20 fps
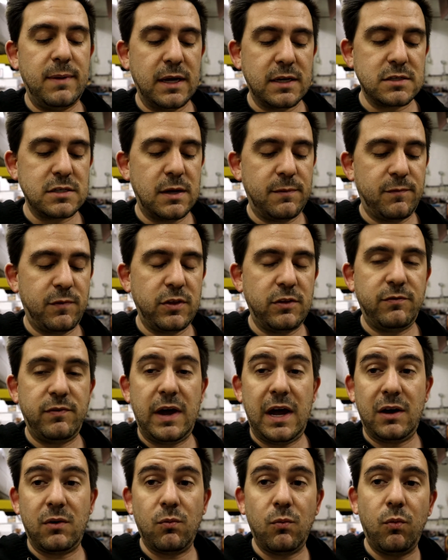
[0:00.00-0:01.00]
except for the
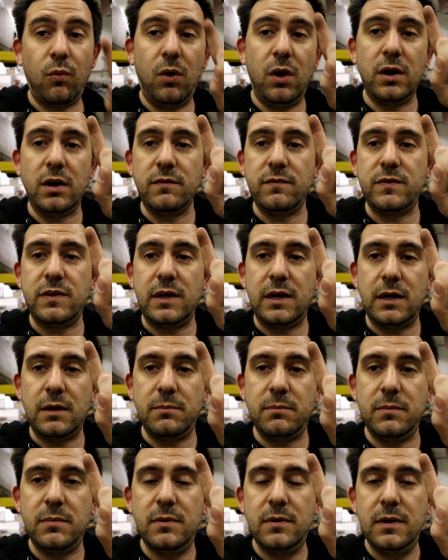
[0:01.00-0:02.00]
fact one of
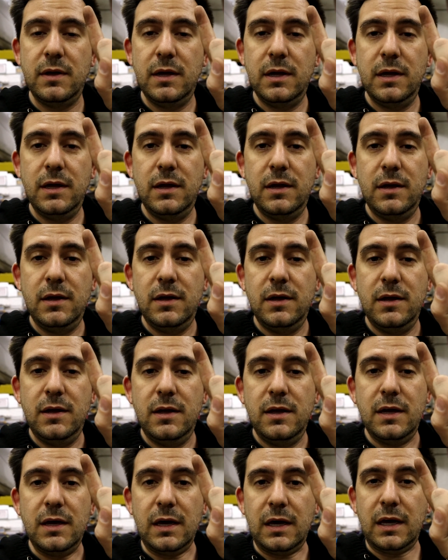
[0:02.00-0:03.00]
them
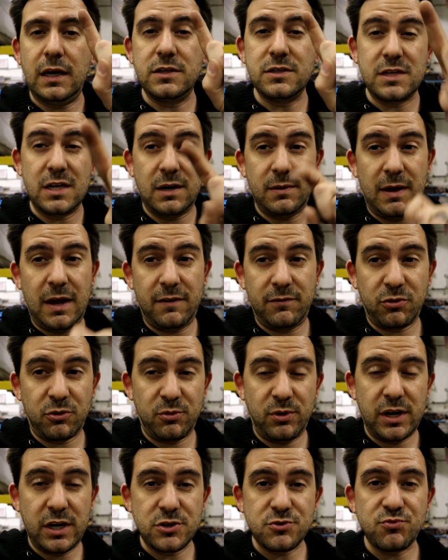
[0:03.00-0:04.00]
is going to have
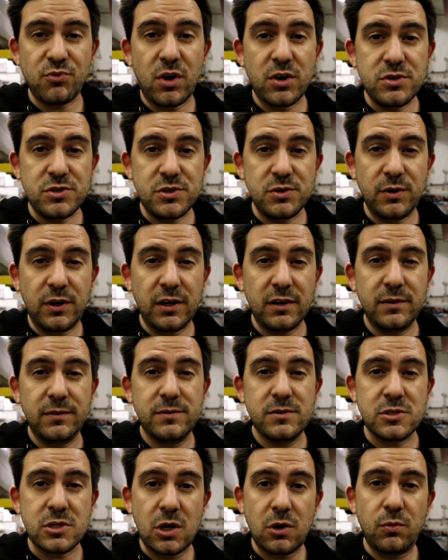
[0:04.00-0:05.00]
3-inch run to it.
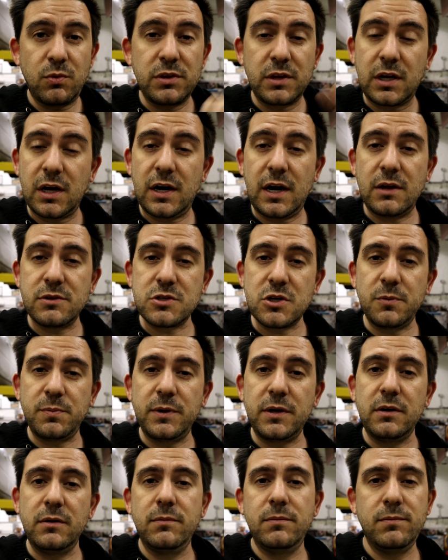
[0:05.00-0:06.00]
So when the cutout's
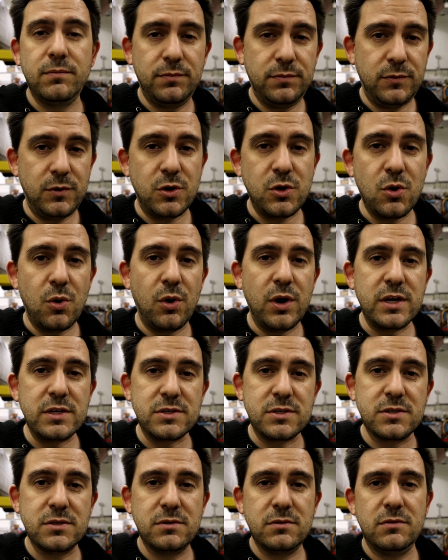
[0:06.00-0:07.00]
open,
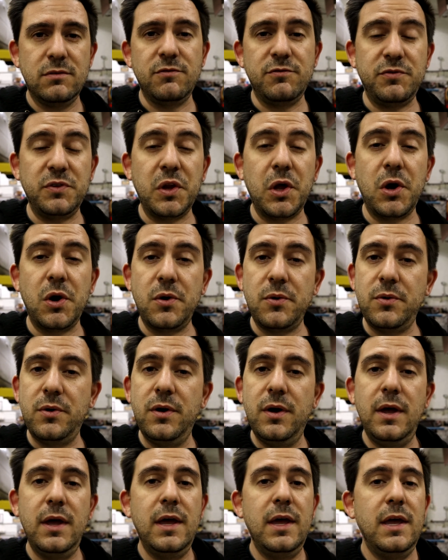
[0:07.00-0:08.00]
noise,
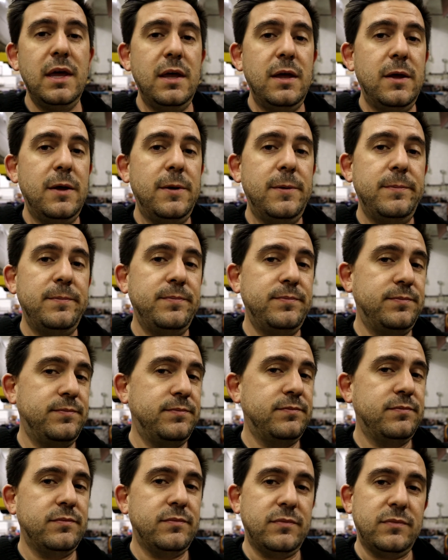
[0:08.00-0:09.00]
flow,
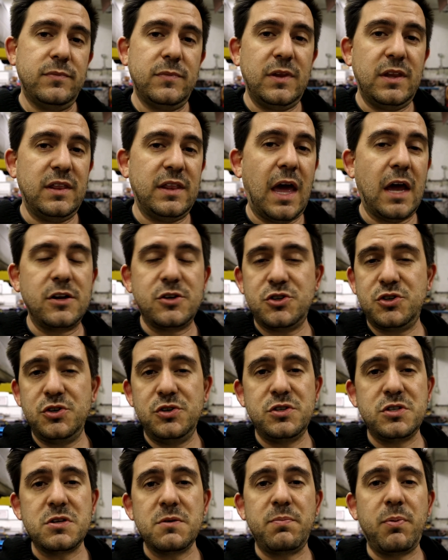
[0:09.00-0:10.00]
that
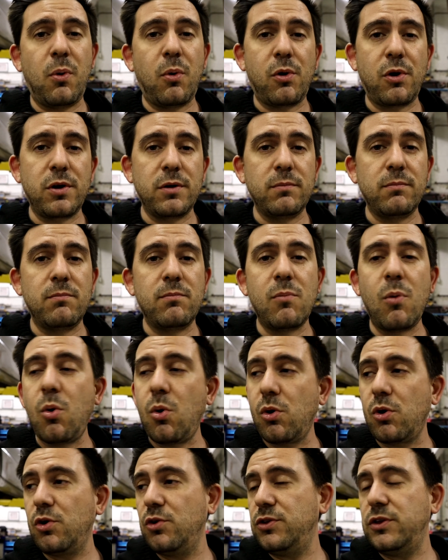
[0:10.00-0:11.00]
should support
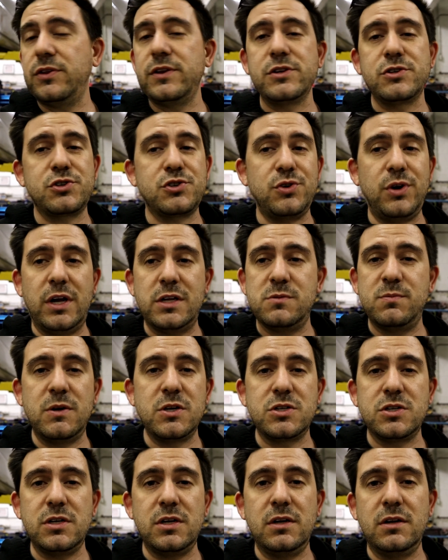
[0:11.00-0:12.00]
more than this
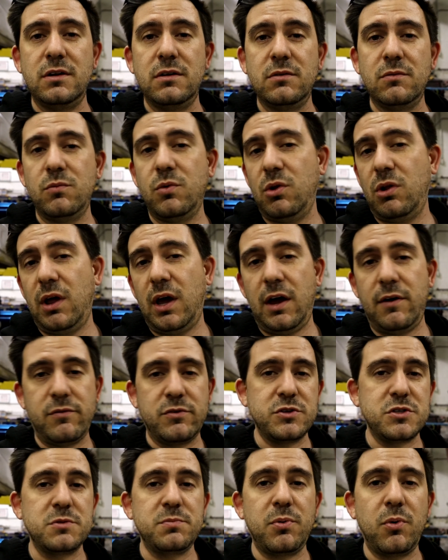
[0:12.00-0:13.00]
transmission will
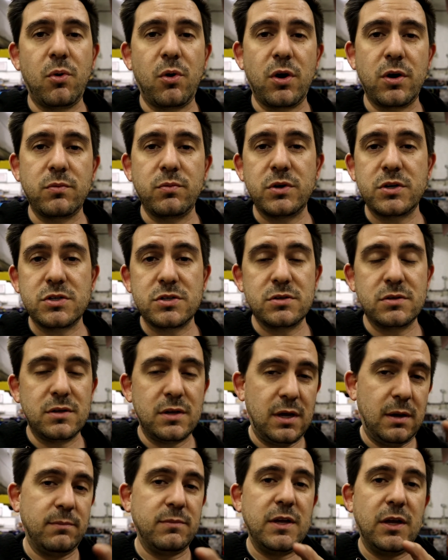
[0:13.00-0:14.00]
ever support, which
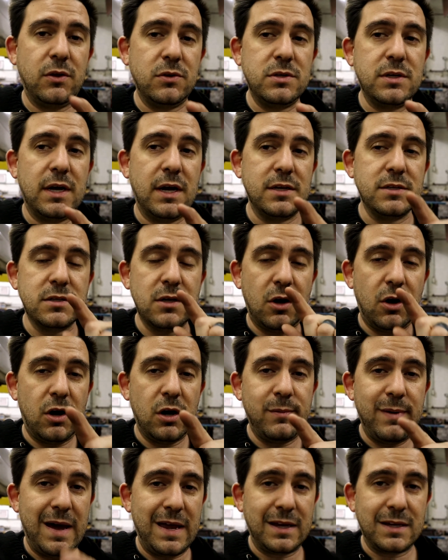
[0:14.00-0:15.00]
I'm telling you guys, the
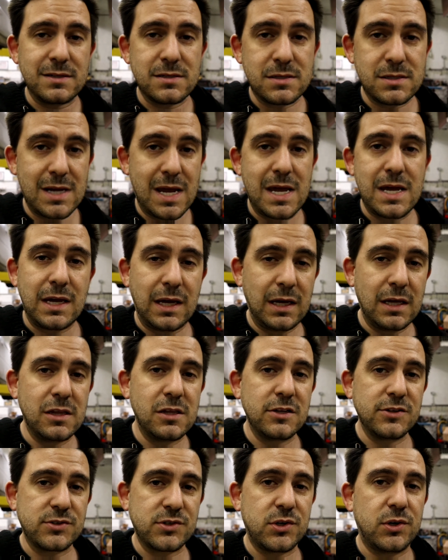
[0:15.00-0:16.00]
automatic is staying in
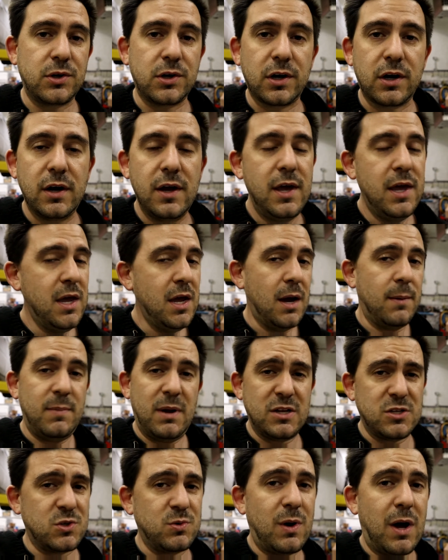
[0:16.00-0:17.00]
this car. I'm
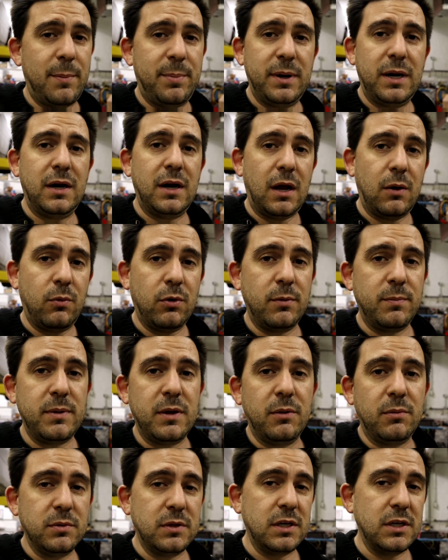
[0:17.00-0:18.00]
not swapping it. I want to be
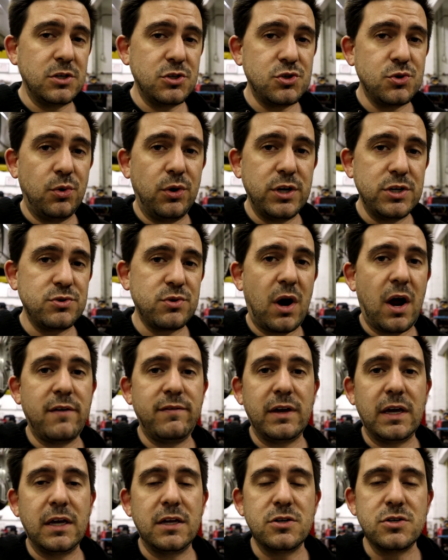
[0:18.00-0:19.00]
able to enjoy
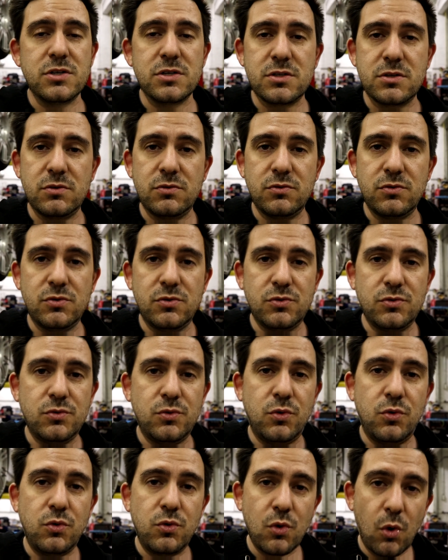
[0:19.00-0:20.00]
driving it just
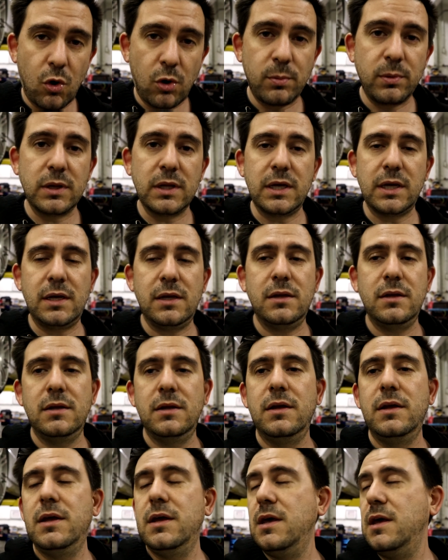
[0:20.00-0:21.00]
normally.
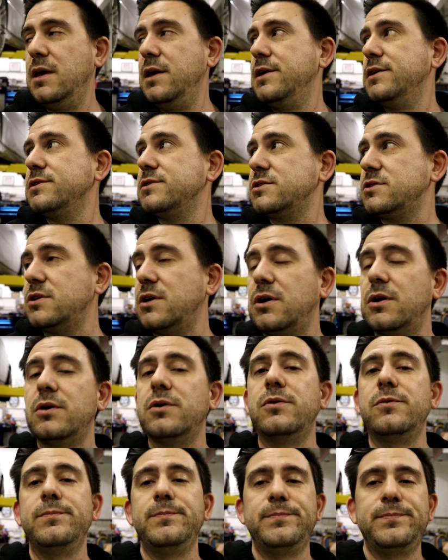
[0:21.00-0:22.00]

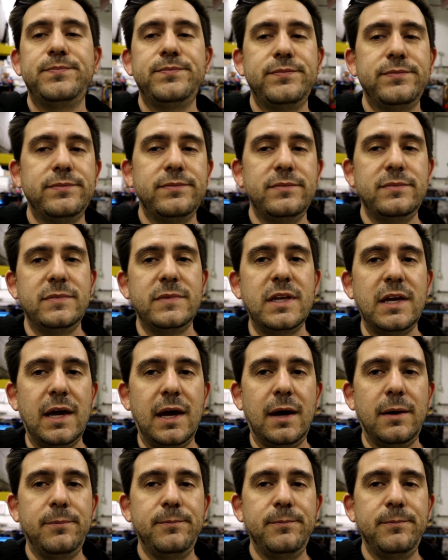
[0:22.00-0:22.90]
So, yeah.